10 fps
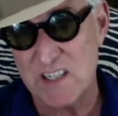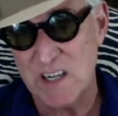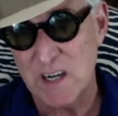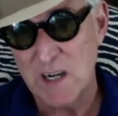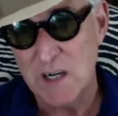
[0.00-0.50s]

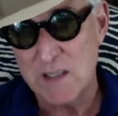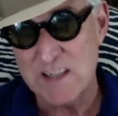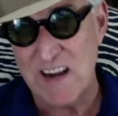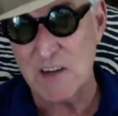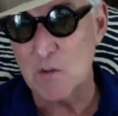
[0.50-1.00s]
is
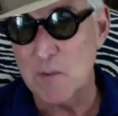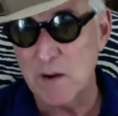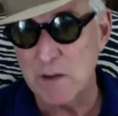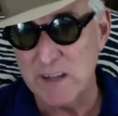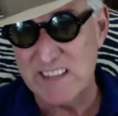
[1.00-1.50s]
down to
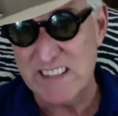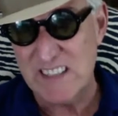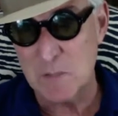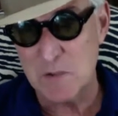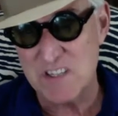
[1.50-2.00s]
about
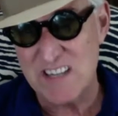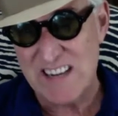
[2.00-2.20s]
19%.